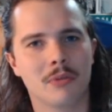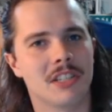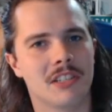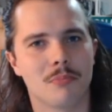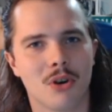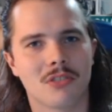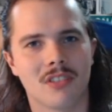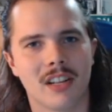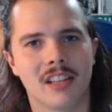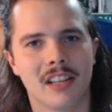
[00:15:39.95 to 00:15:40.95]
which is most
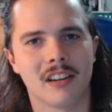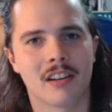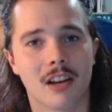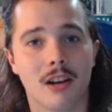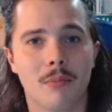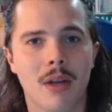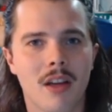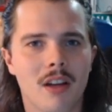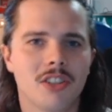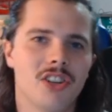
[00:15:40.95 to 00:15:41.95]
likely going to come
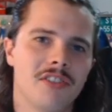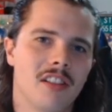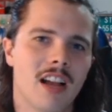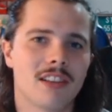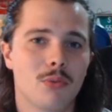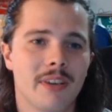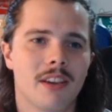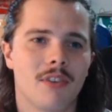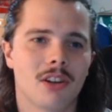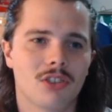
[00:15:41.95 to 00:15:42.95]
during the last week
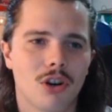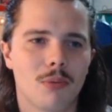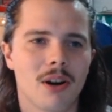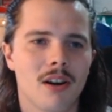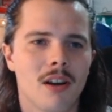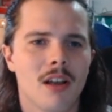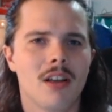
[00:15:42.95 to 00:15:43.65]
of October,